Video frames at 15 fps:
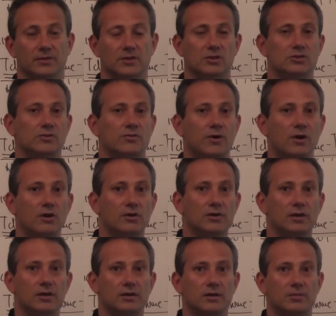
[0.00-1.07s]
Did you follow
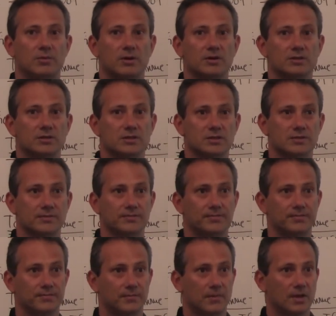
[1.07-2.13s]
the process?
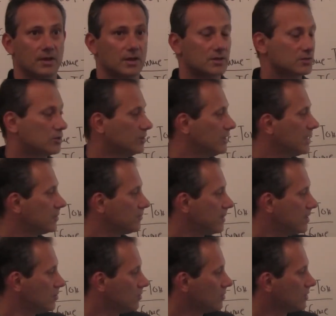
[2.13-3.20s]
So that
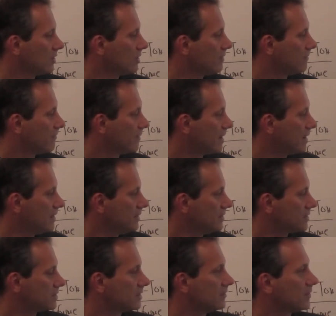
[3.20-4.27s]
way you're going to refine
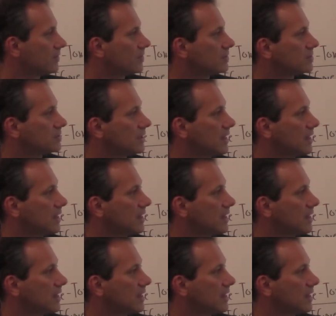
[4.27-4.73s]
this first